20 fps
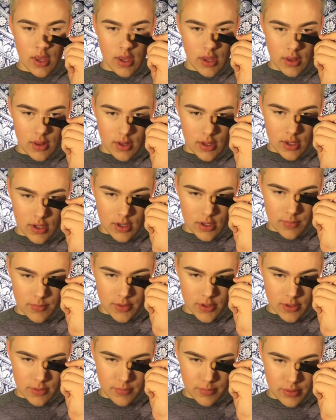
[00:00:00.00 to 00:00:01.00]
And then I'm
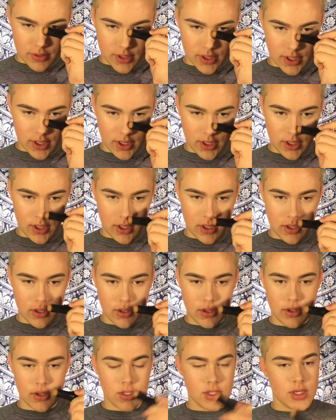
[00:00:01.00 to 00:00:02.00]
going to apply it
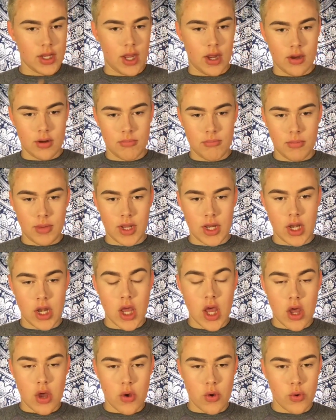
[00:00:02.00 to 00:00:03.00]
down my
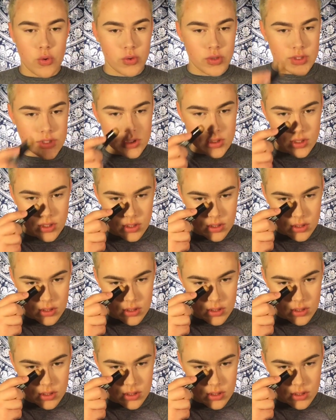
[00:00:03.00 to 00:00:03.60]
nose.